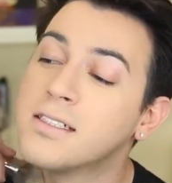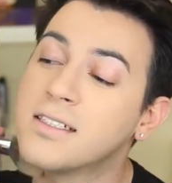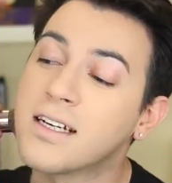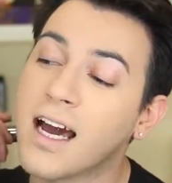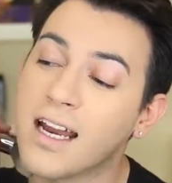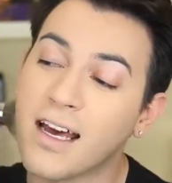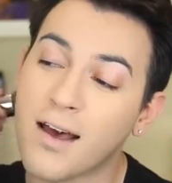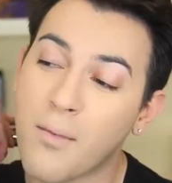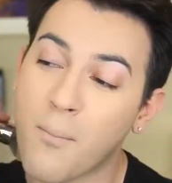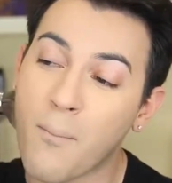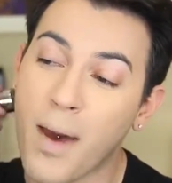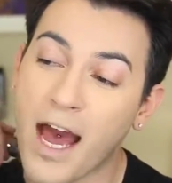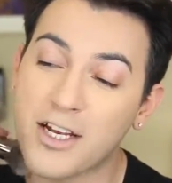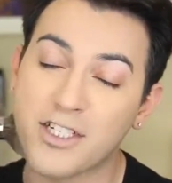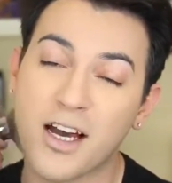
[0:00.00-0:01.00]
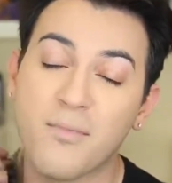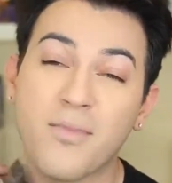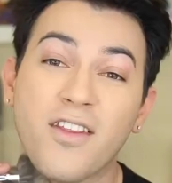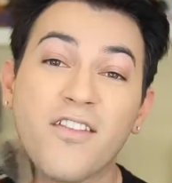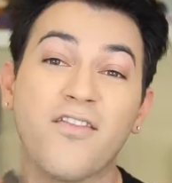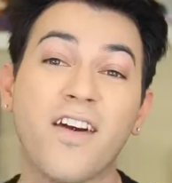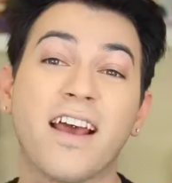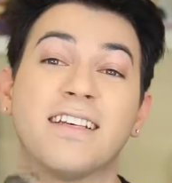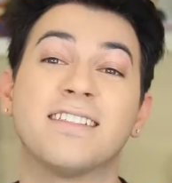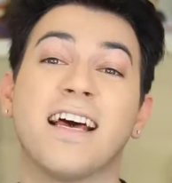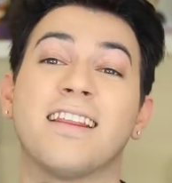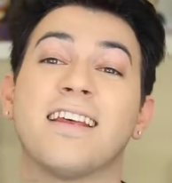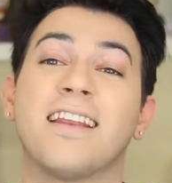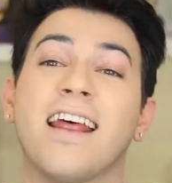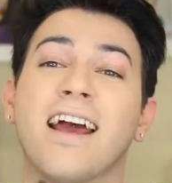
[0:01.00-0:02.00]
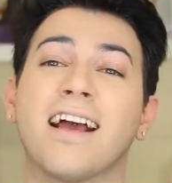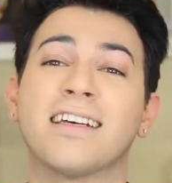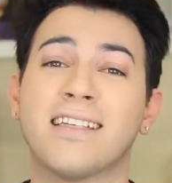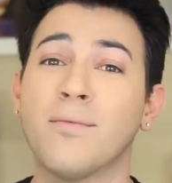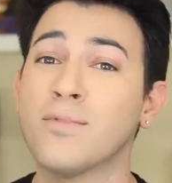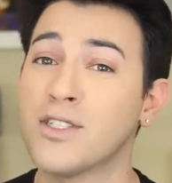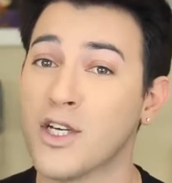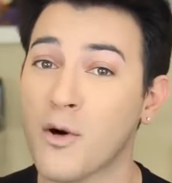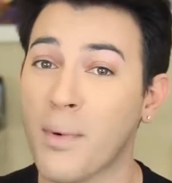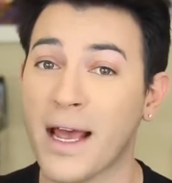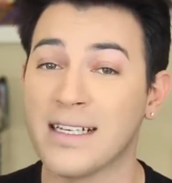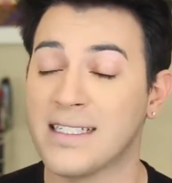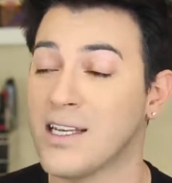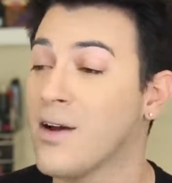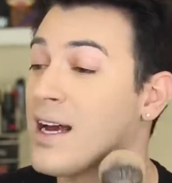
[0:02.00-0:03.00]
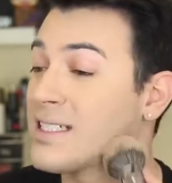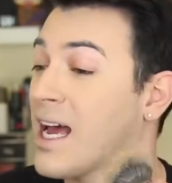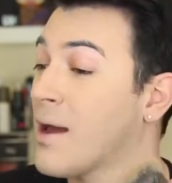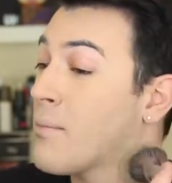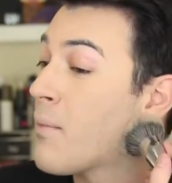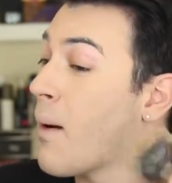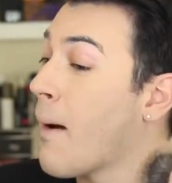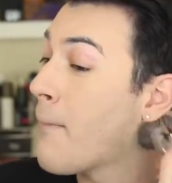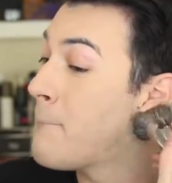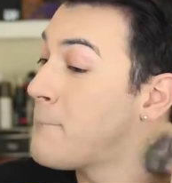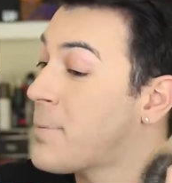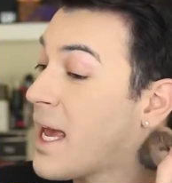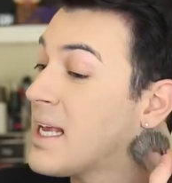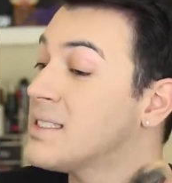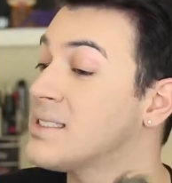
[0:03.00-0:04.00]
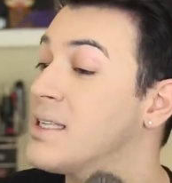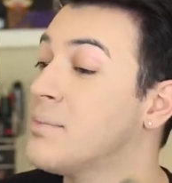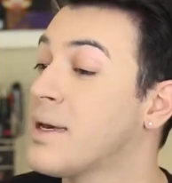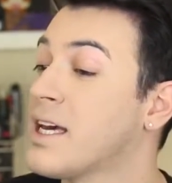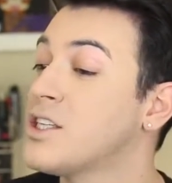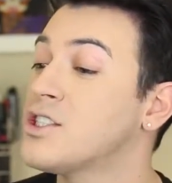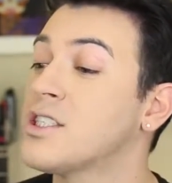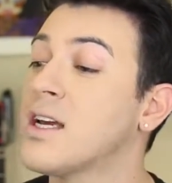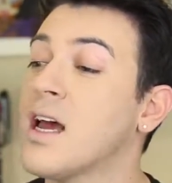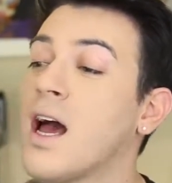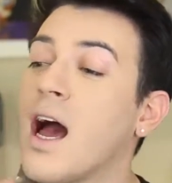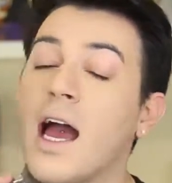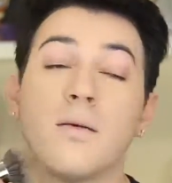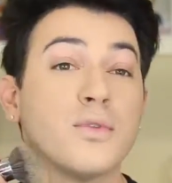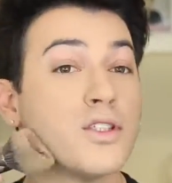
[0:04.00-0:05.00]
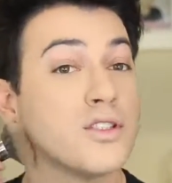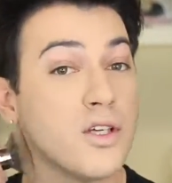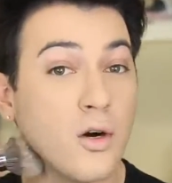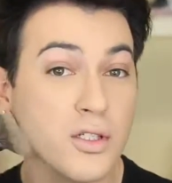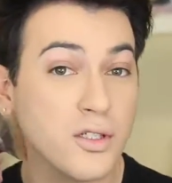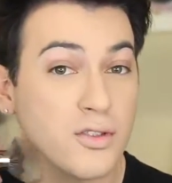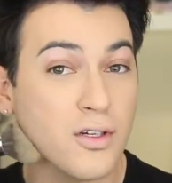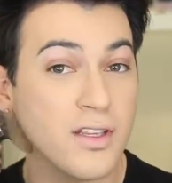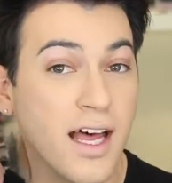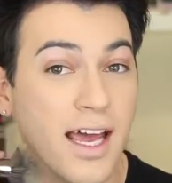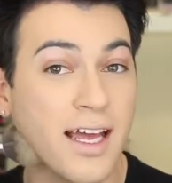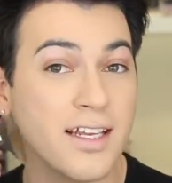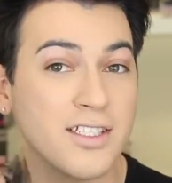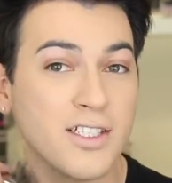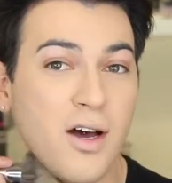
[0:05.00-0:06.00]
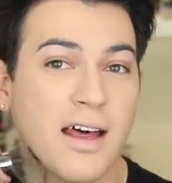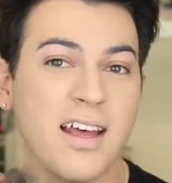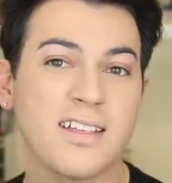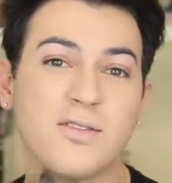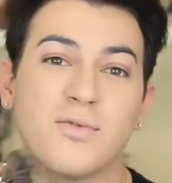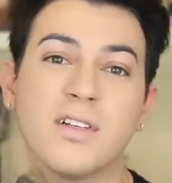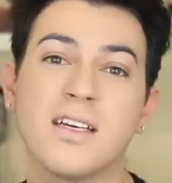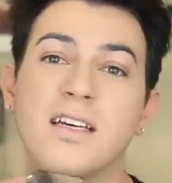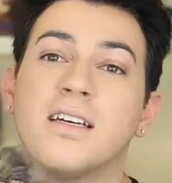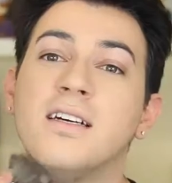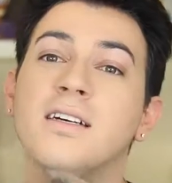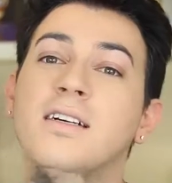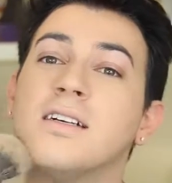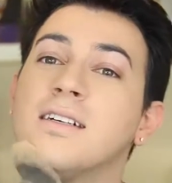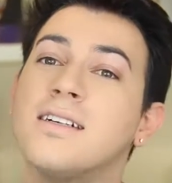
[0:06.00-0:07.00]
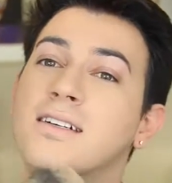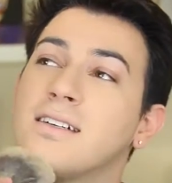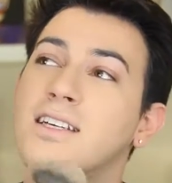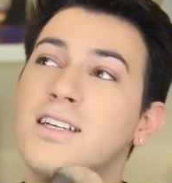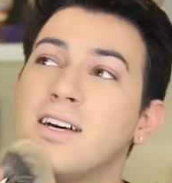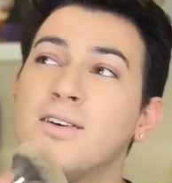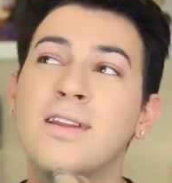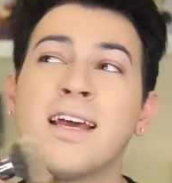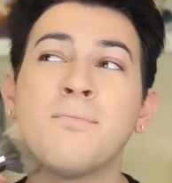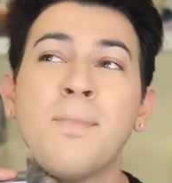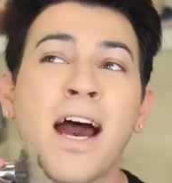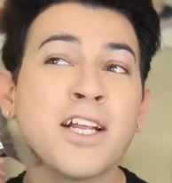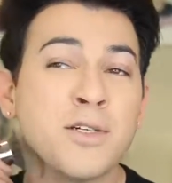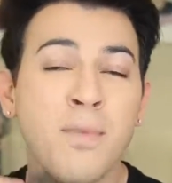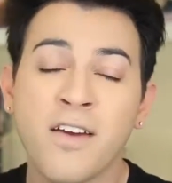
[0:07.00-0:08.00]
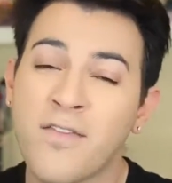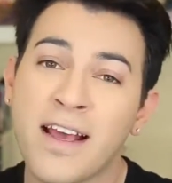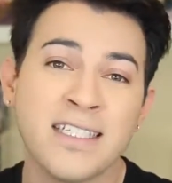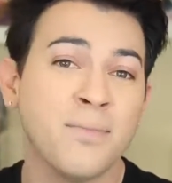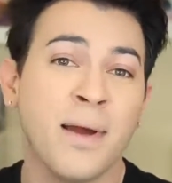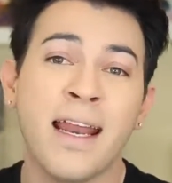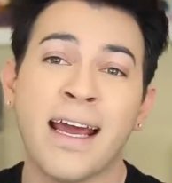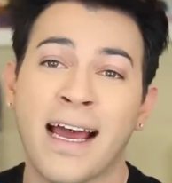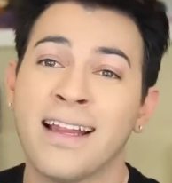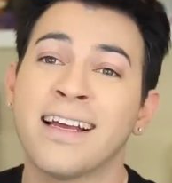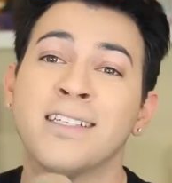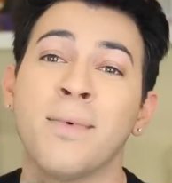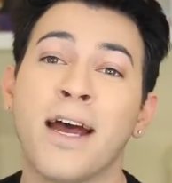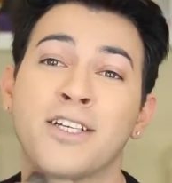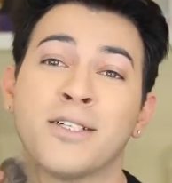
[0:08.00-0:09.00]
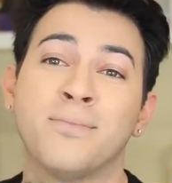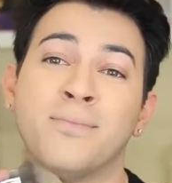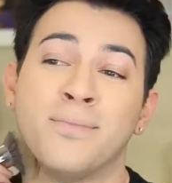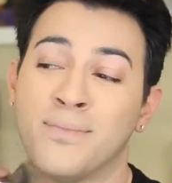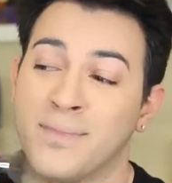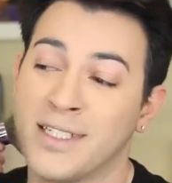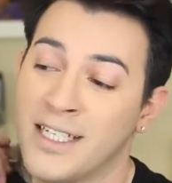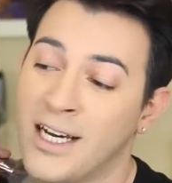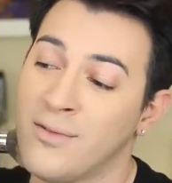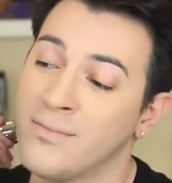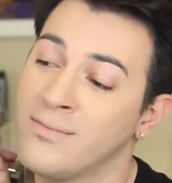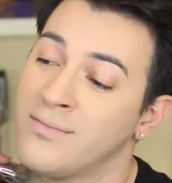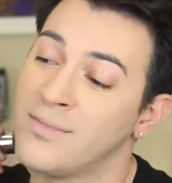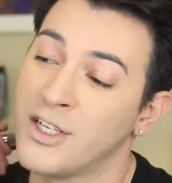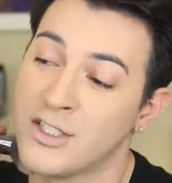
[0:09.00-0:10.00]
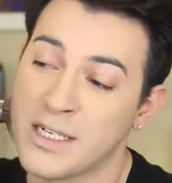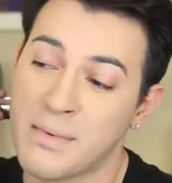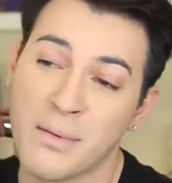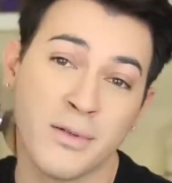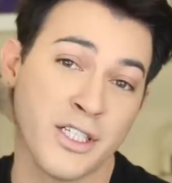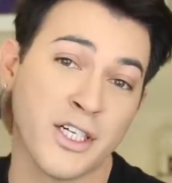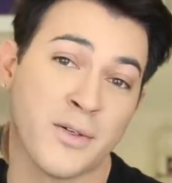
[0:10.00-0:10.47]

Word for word: to kind of match up the face and the neck because I'm so pasty, you guys. I'm a pasty bitch. I'm so, so, so light, so I like to really, you know, like match my face and my neck. I like to match them, you know? Usually people